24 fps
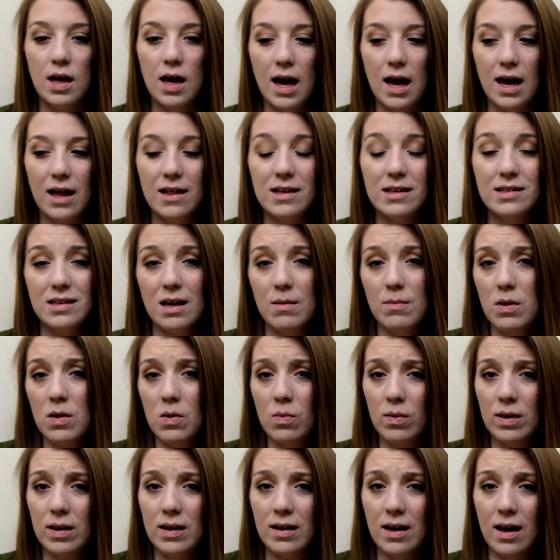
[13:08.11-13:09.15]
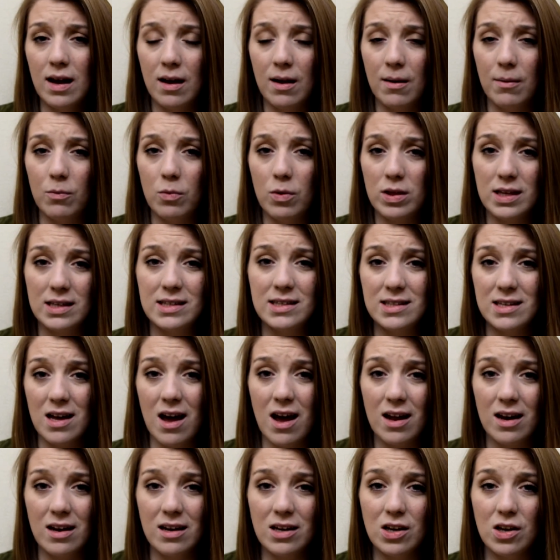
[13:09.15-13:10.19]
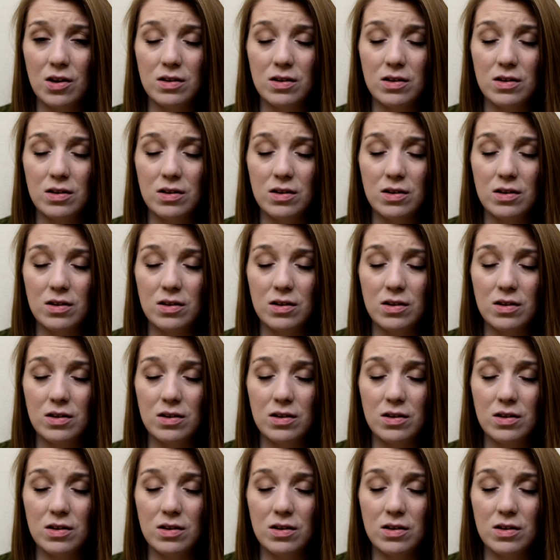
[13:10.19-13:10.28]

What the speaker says: The same you would with the sun.